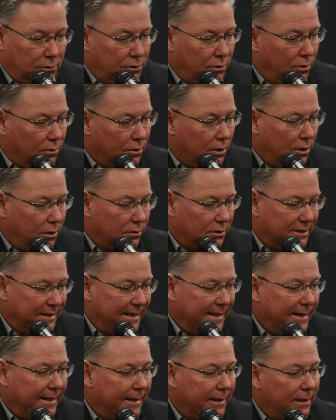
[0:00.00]
Toro's
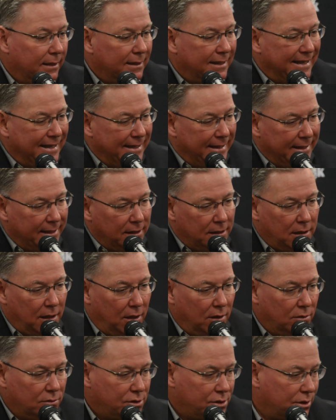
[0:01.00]
getting
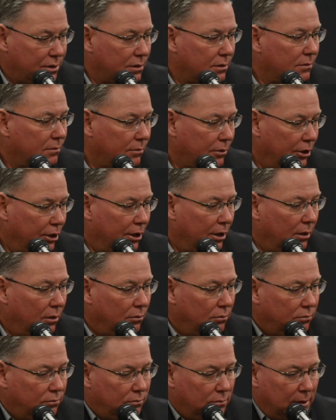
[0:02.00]
closer, you
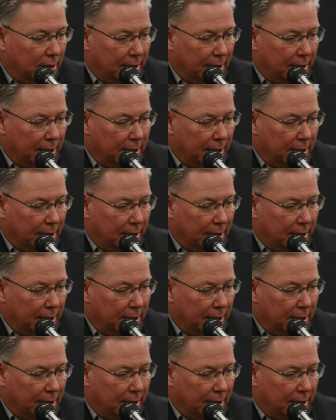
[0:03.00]
know.